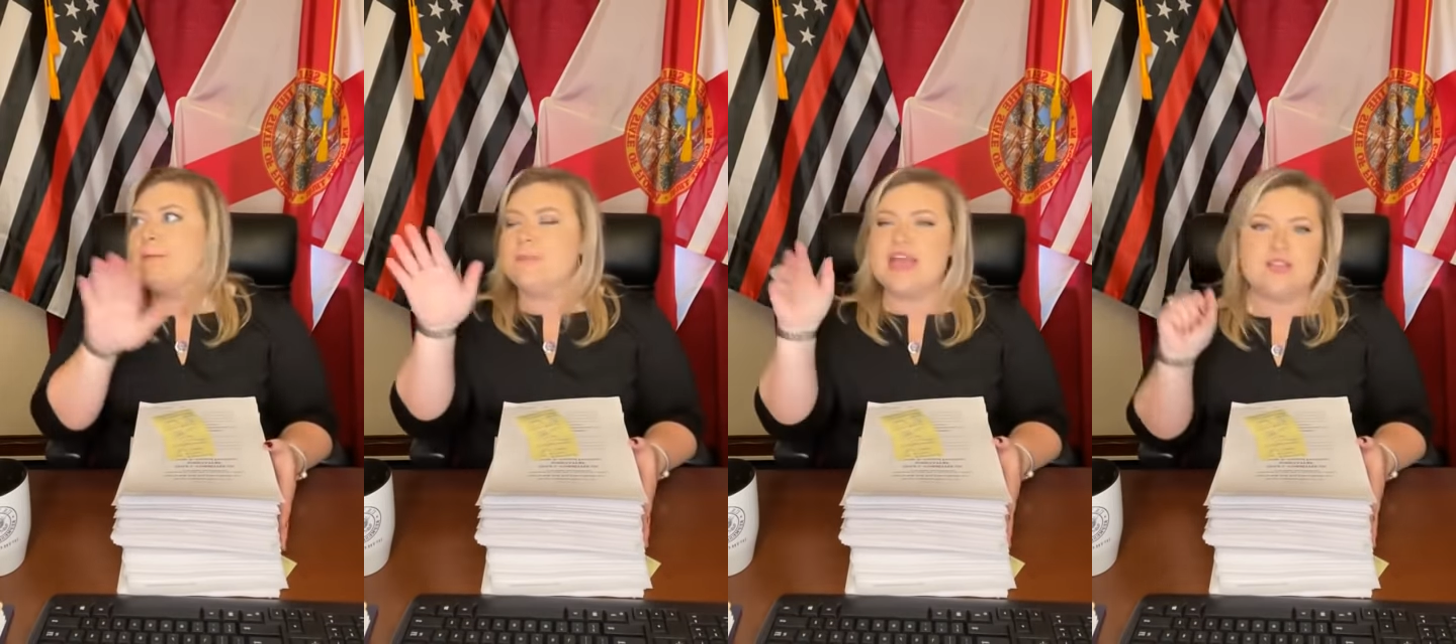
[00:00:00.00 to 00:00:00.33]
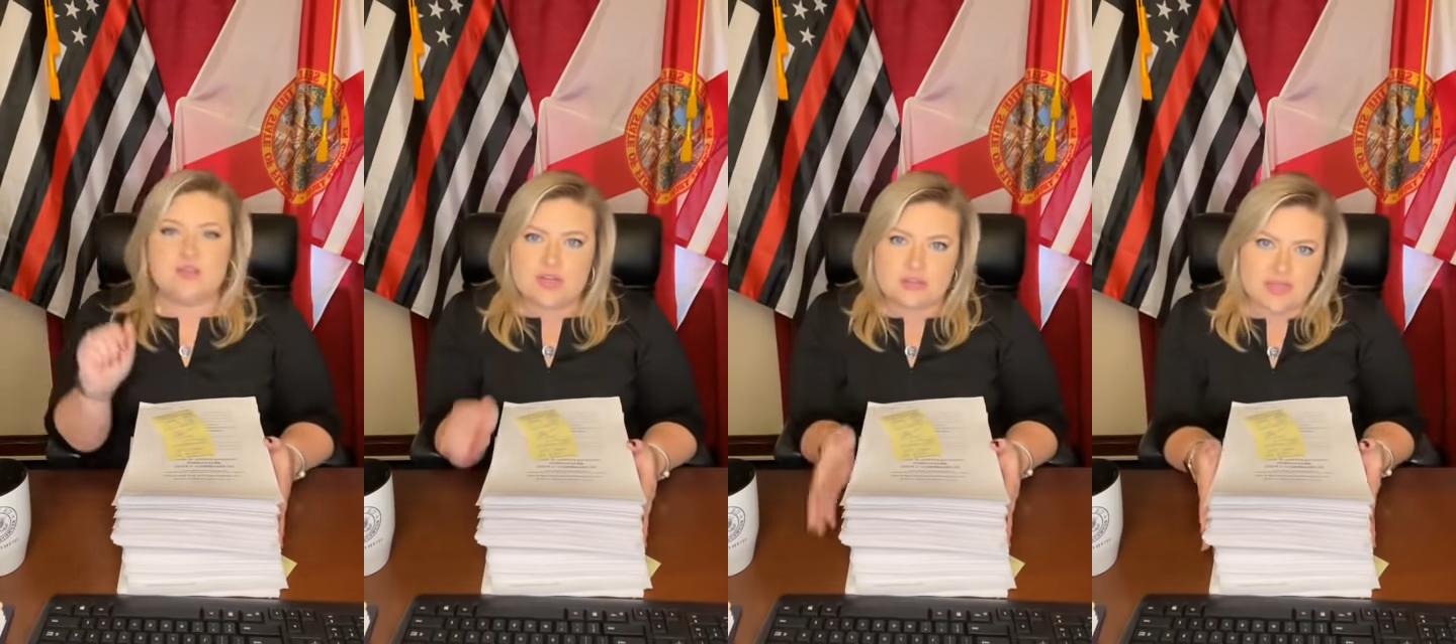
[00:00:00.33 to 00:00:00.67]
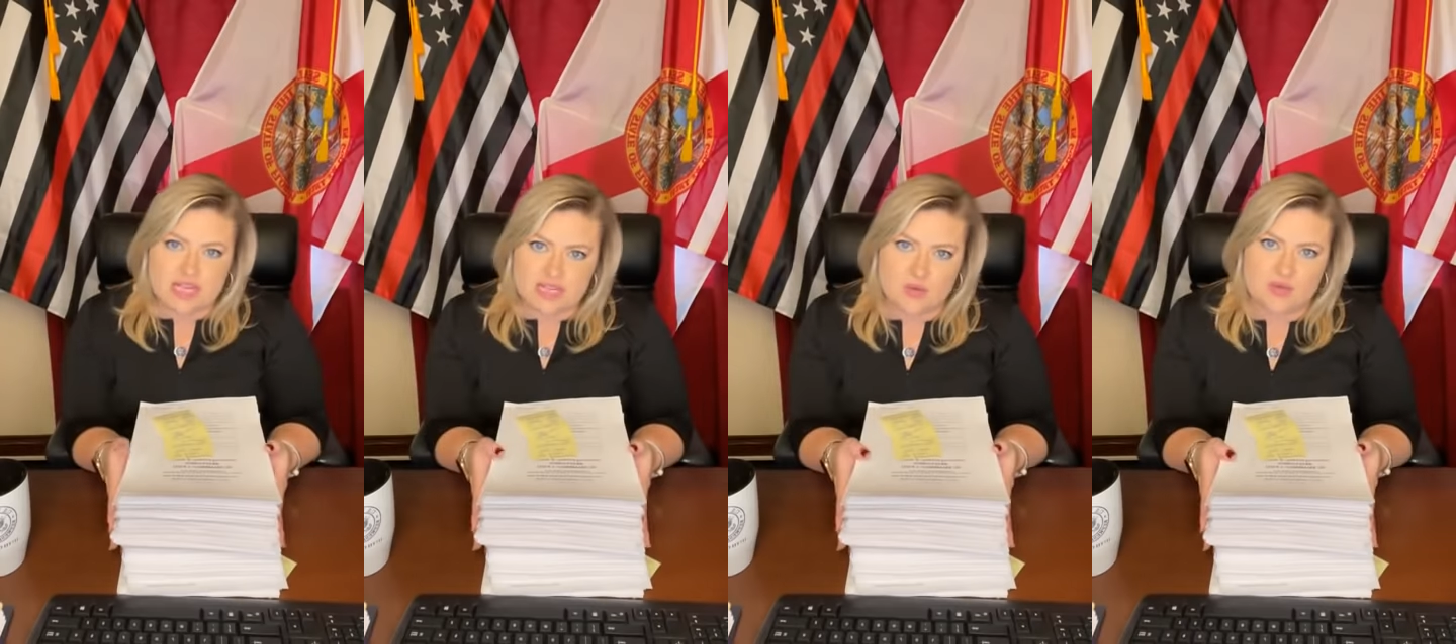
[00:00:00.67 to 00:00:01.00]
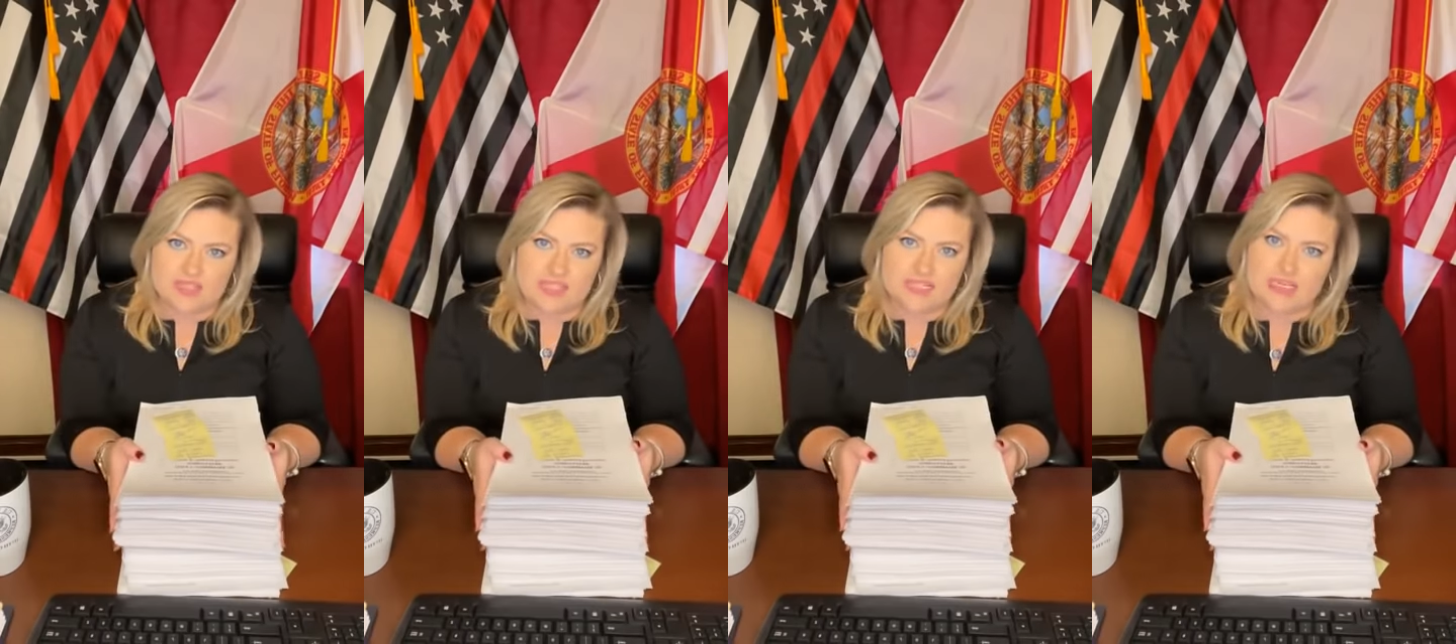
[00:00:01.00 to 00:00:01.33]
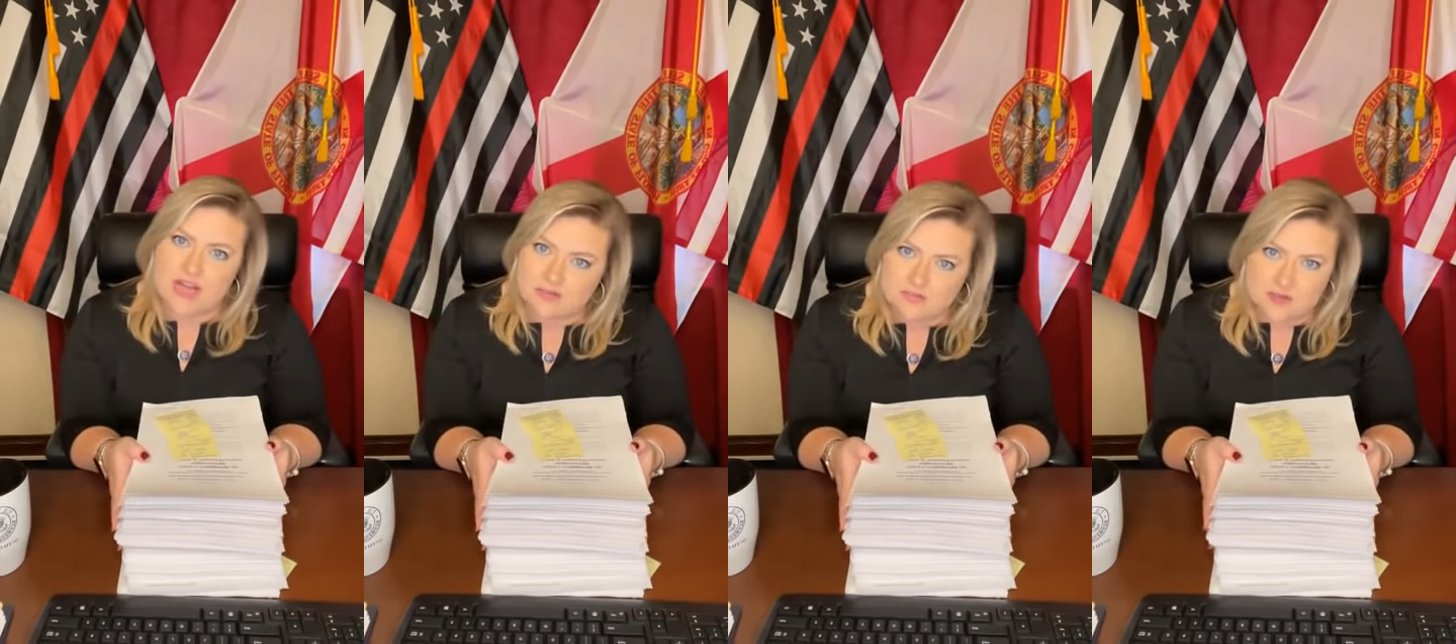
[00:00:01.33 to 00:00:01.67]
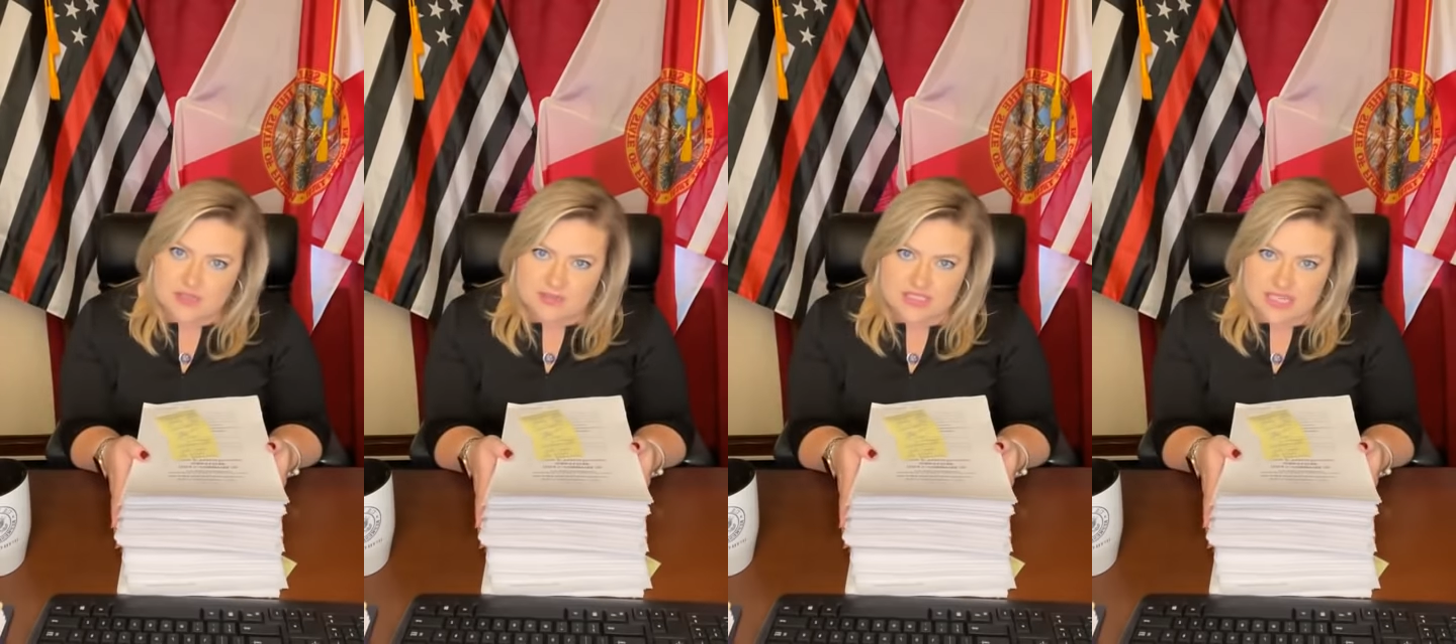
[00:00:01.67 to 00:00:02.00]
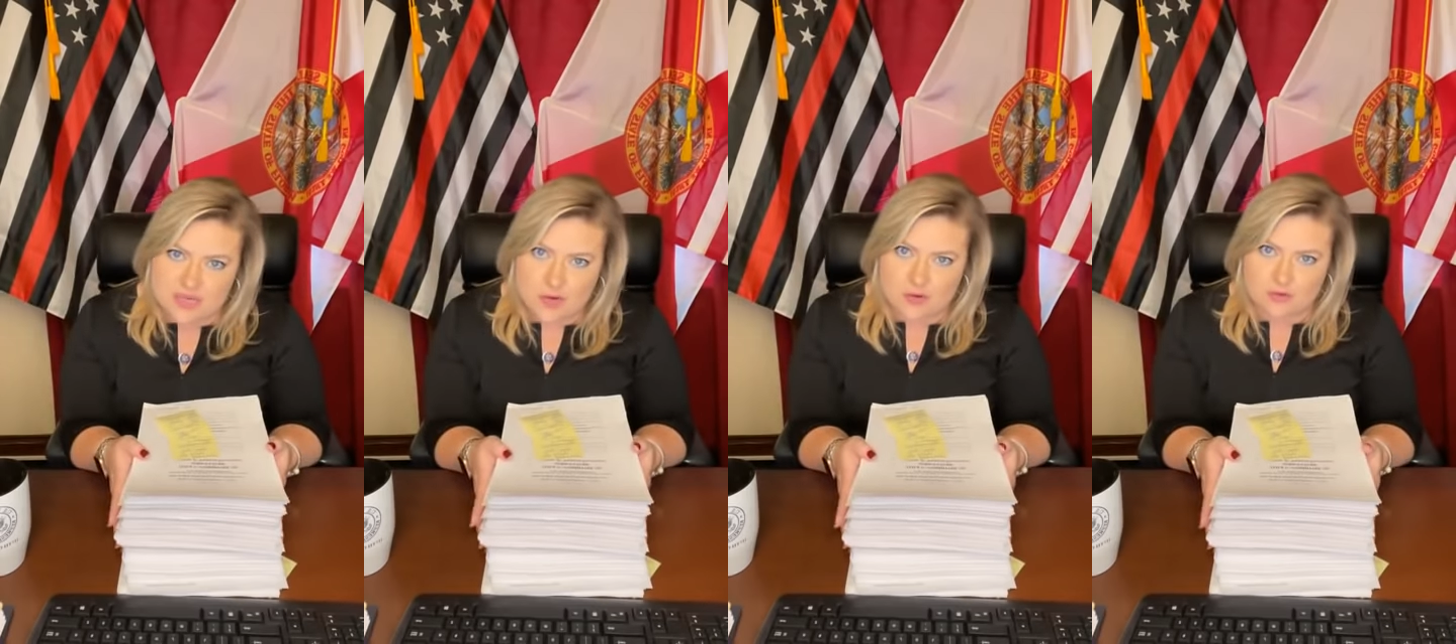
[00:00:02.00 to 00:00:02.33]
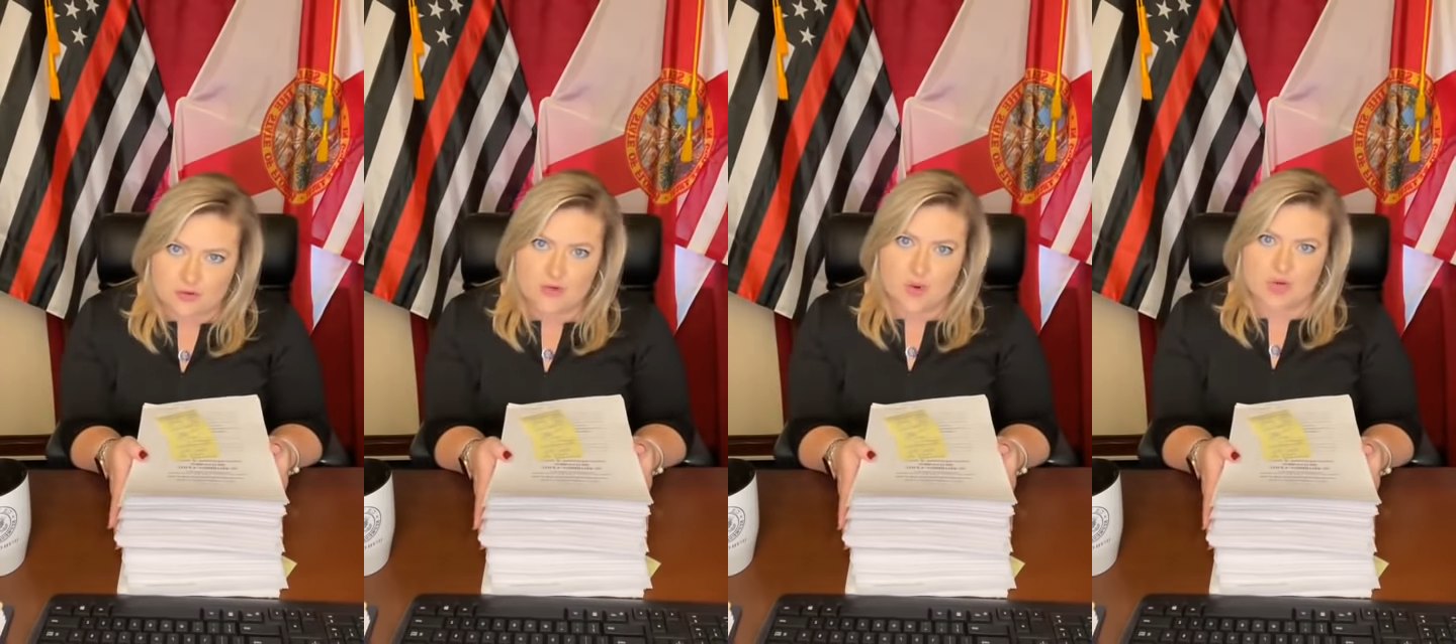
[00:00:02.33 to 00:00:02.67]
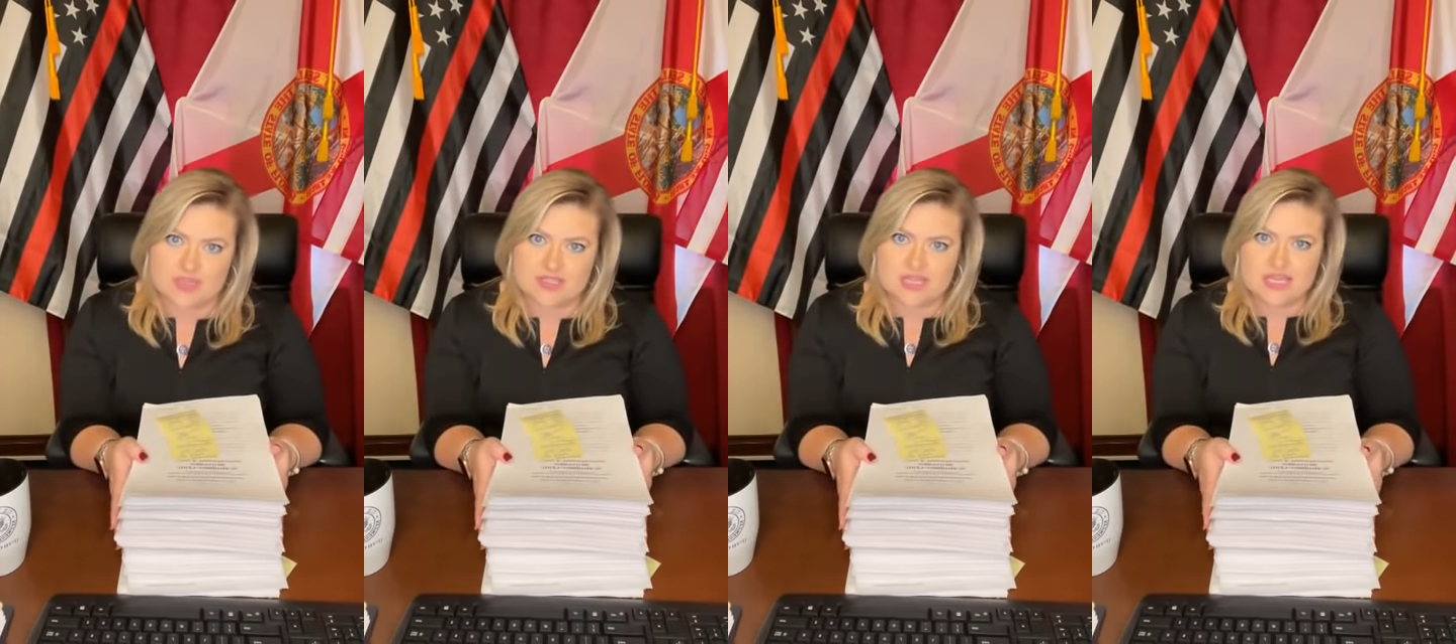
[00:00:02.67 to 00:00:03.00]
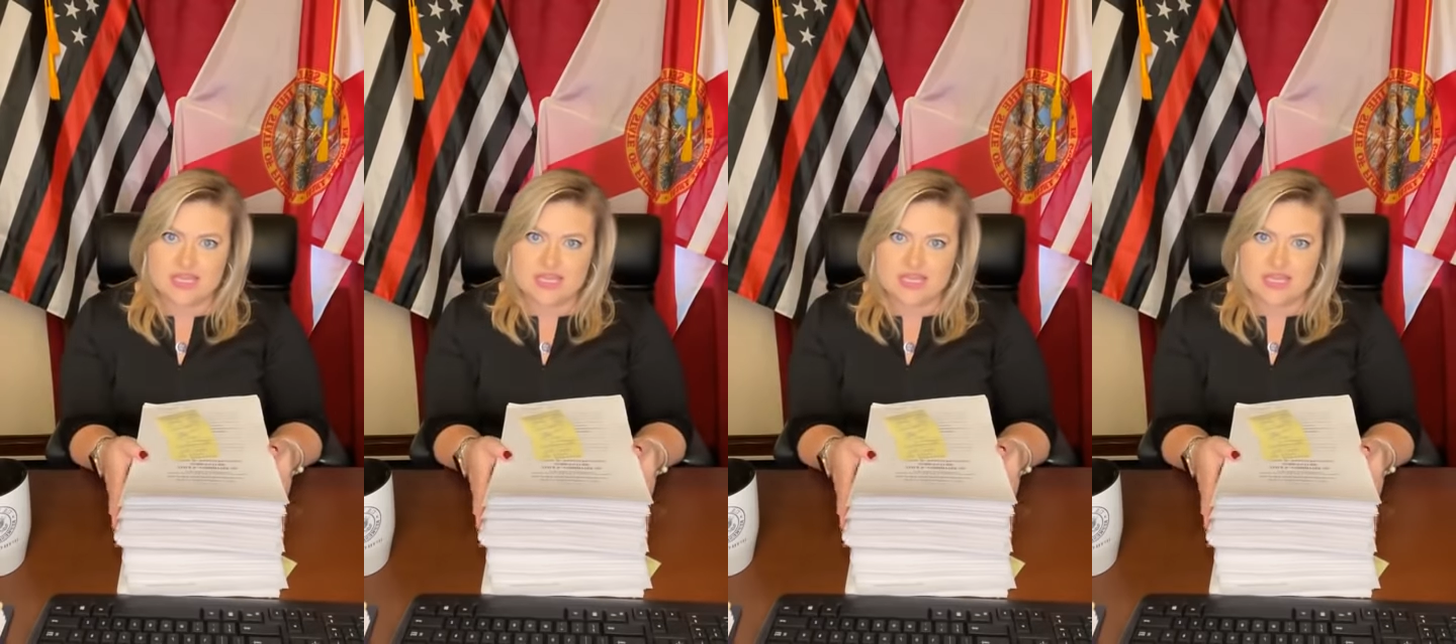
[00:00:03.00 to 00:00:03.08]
mainstream media wasn't enough for them to take over, of course.